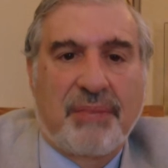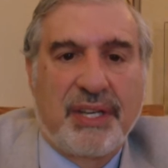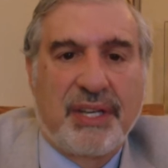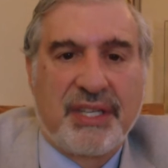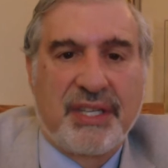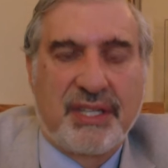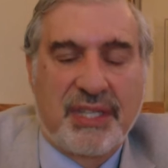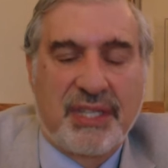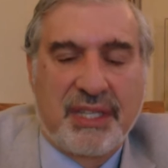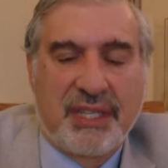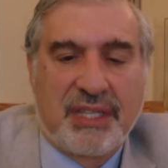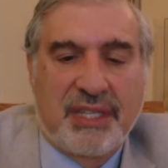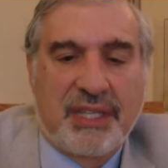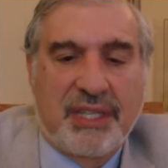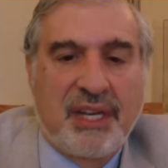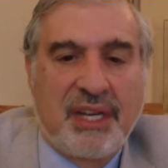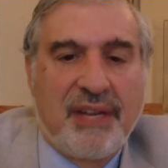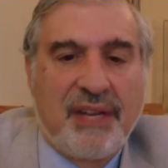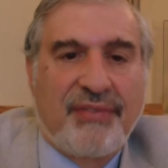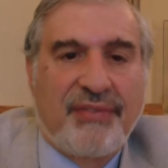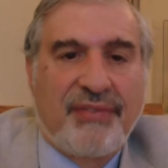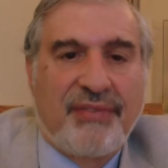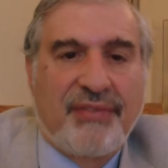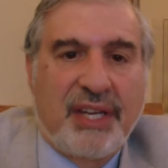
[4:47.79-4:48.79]
places
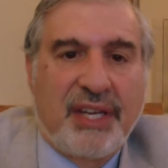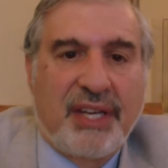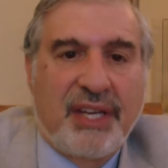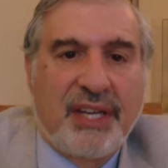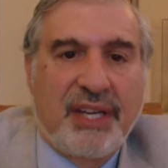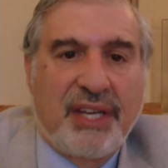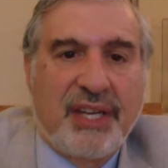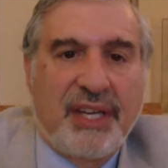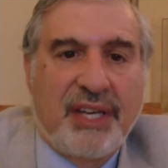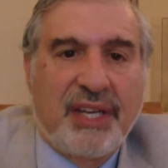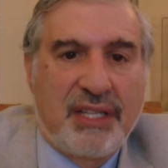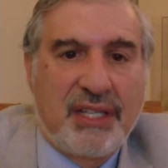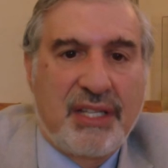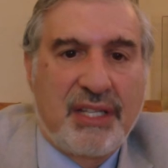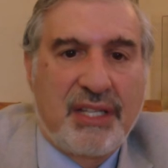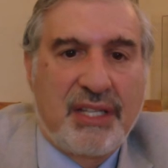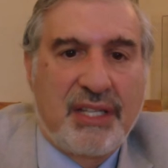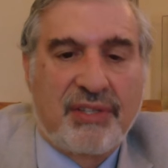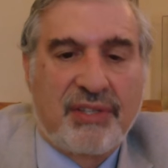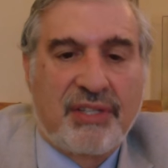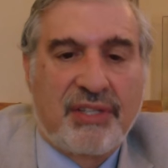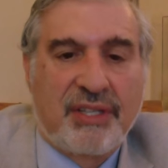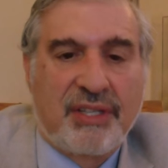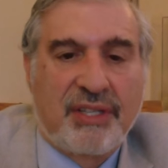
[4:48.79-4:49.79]
in his
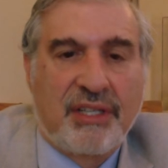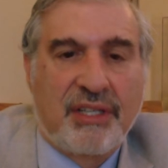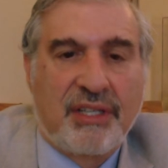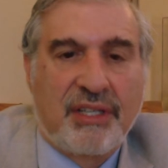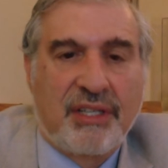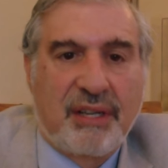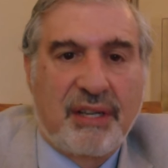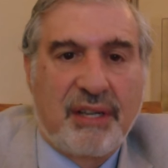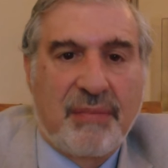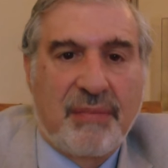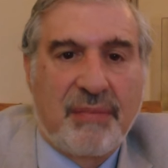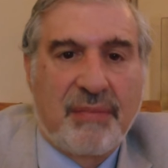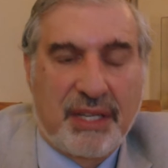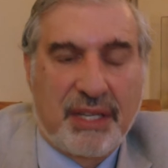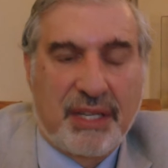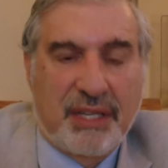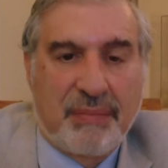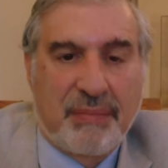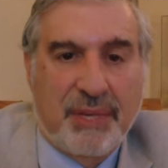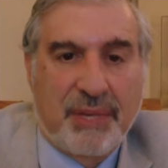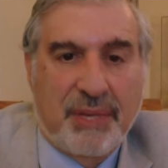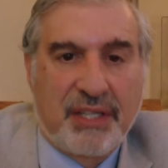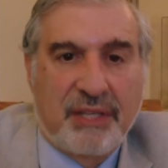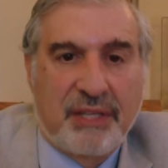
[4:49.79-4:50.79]
draft
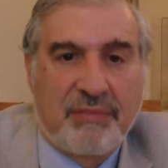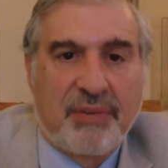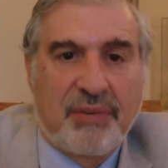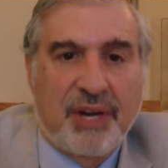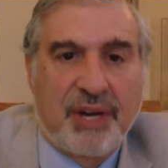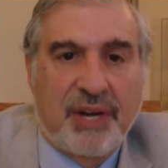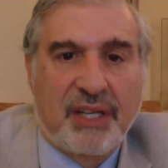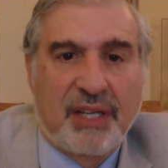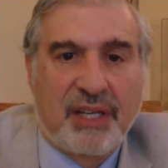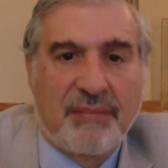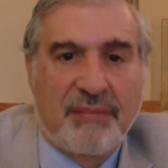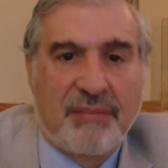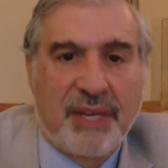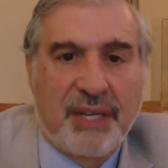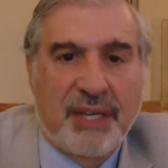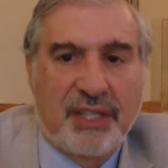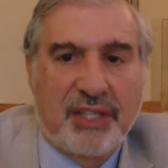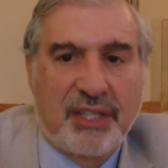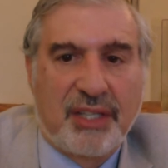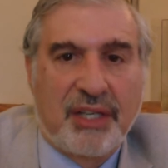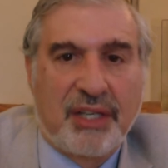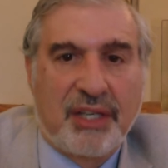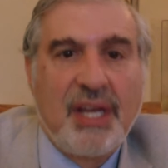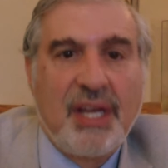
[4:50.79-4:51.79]
Emancipation
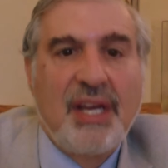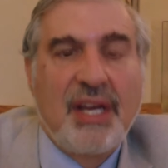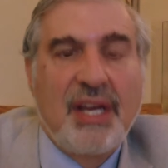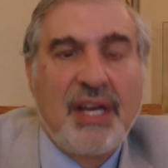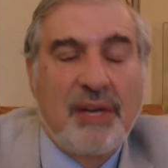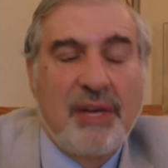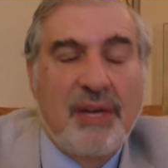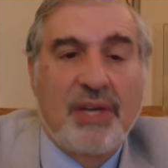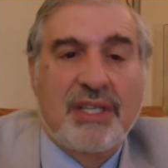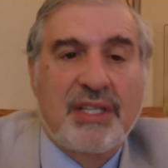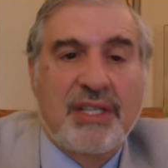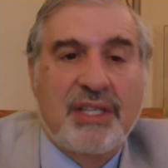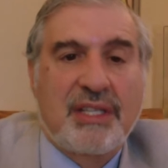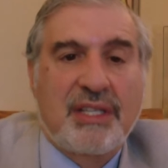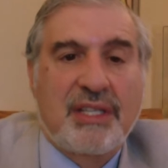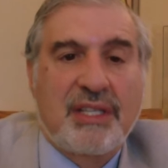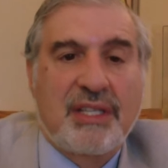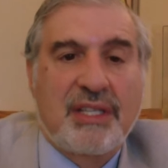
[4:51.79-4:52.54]
Proclamation. It wasn't